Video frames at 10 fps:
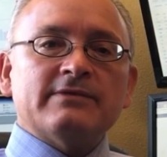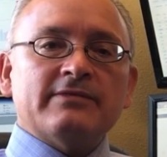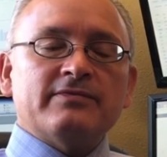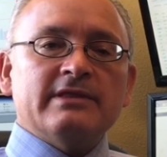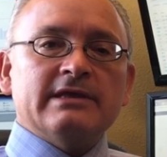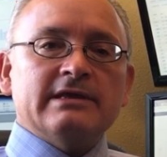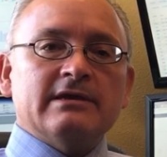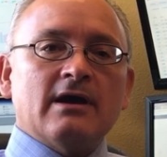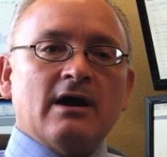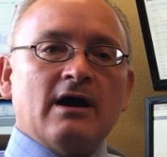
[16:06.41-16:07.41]
that
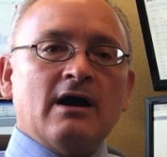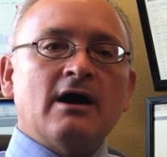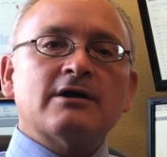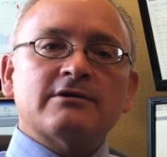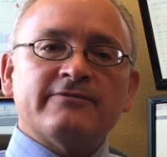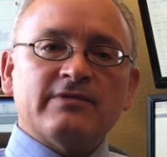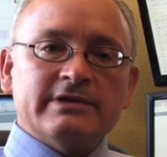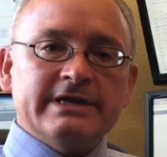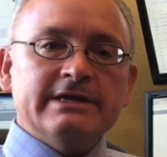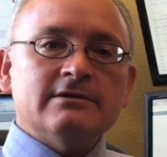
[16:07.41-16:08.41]
the hunger for
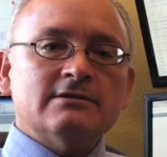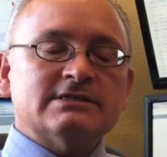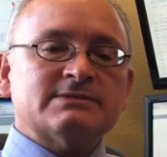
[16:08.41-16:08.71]
yield,